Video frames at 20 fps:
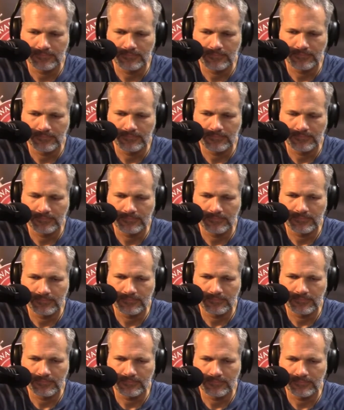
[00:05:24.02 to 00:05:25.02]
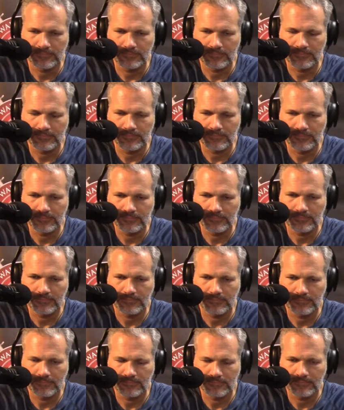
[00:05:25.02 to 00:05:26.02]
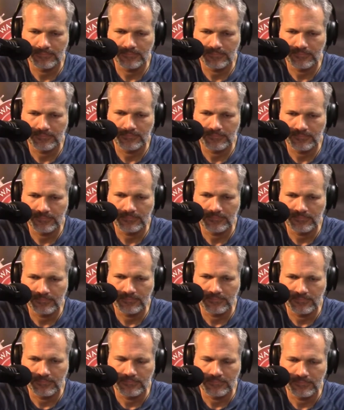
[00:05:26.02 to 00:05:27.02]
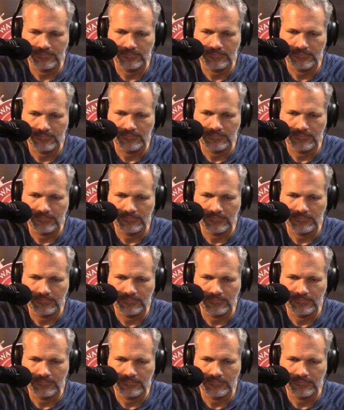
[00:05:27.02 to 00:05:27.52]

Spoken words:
This person isn't speaking.